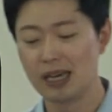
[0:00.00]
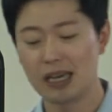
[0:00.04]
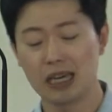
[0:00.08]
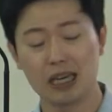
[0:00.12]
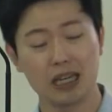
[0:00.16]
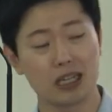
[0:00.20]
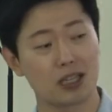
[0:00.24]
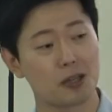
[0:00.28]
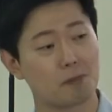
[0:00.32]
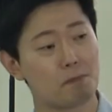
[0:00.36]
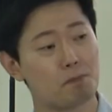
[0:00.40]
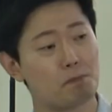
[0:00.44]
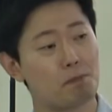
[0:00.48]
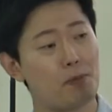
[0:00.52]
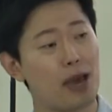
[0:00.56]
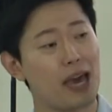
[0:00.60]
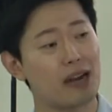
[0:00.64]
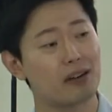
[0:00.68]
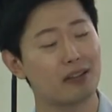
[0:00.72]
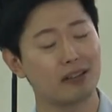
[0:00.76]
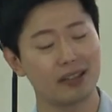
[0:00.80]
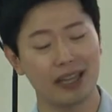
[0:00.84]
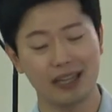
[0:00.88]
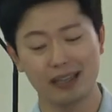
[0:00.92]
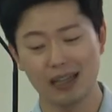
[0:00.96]
He is
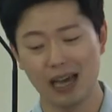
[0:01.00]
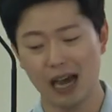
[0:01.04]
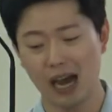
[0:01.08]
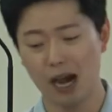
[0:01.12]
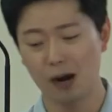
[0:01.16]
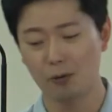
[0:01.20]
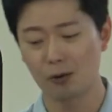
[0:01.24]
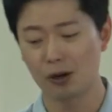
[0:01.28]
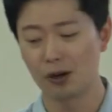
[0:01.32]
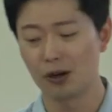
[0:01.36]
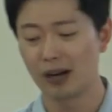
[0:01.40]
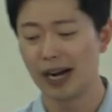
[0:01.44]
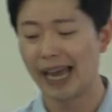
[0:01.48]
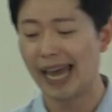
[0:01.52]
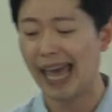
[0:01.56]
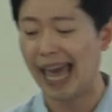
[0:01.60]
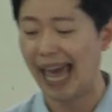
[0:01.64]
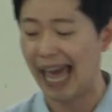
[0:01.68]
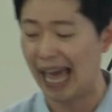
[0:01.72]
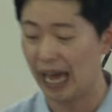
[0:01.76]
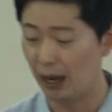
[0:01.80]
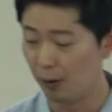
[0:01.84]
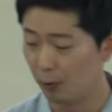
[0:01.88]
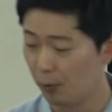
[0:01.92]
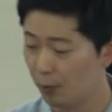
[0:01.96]
better than our
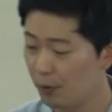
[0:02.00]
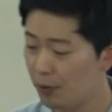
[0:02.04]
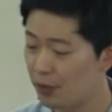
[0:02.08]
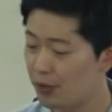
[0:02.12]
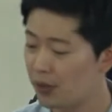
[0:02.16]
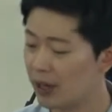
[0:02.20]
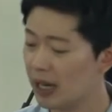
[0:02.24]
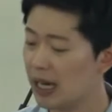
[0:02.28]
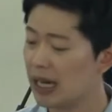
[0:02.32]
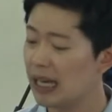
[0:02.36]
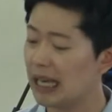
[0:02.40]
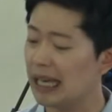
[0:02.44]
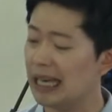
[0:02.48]
health.